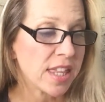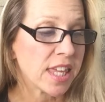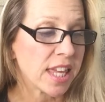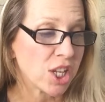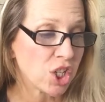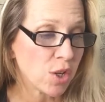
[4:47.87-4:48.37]

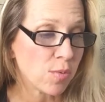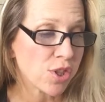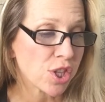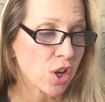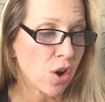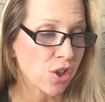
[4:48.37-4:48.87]
The issue
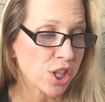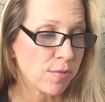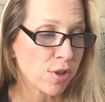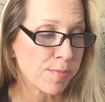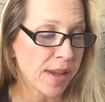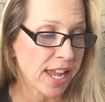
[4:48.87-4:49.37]
was the cost
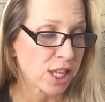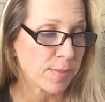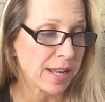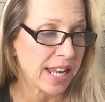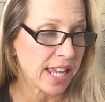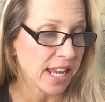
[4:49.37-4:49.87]
he was paying to
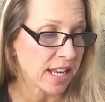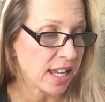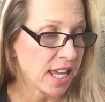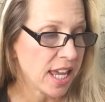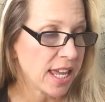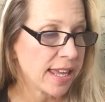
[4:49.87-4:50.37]
be lean.
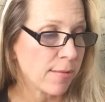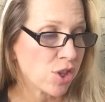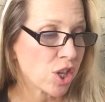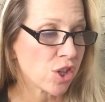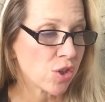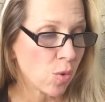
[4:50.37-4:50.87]
He
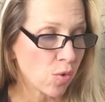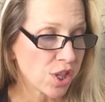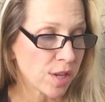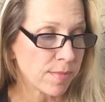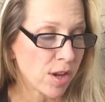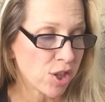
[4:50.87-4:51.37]
was
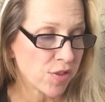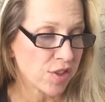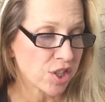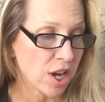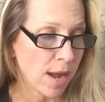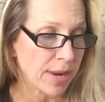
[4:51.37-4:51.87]
exhausted most of the
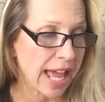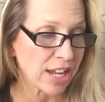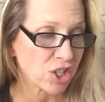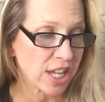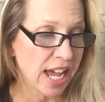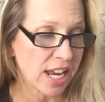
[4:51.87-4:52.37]
time and
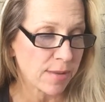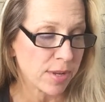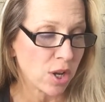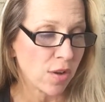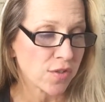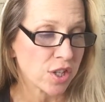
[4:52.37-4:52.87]
actually had a
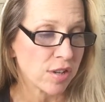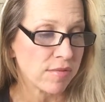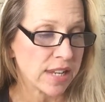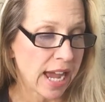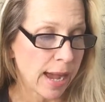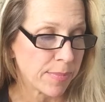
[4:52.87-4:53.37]

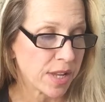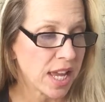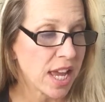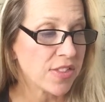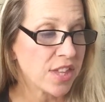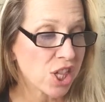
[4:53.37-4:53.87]
mid-afternoon nap.
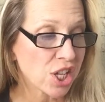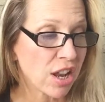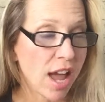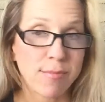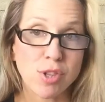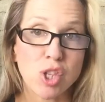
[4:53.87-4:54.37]
This
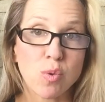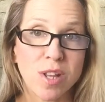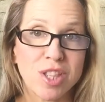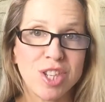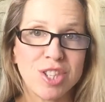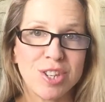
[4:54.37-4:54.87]
client was
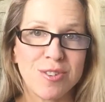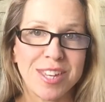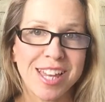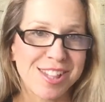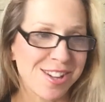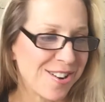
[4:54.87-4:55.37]
22
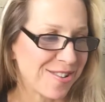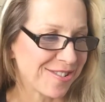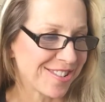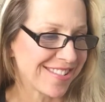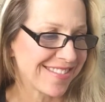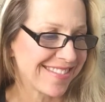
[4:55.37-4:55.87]
years
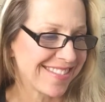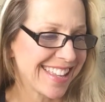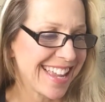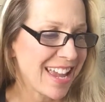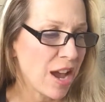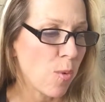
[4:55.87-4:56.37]
old.
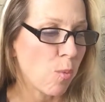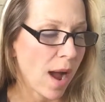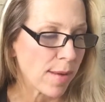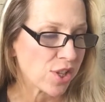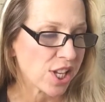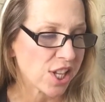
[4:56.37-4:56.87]

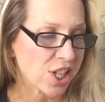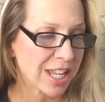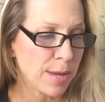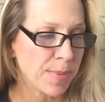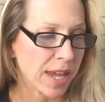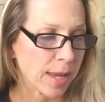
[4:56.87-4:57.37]
Why was he
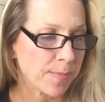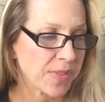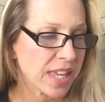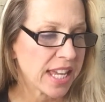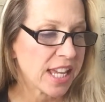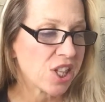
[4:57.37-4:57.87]
sleeping?
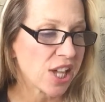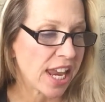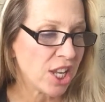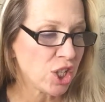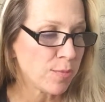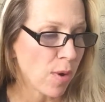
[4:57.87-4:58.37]
His
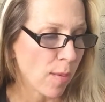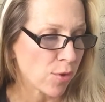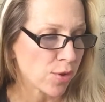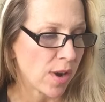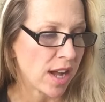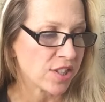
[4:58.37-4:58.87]
energy
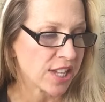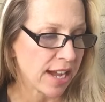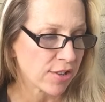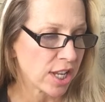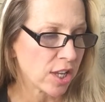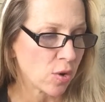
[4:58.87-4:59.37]
problems were
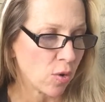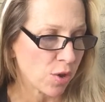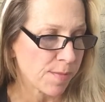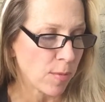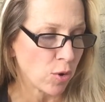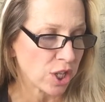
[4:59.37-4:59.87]
undoubtedly
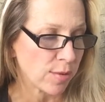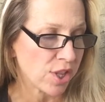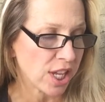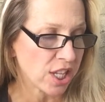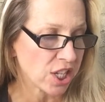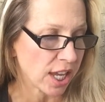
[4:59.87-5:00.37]
caused by what he
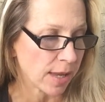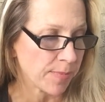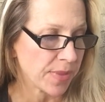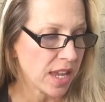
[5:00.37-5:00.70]
was eating.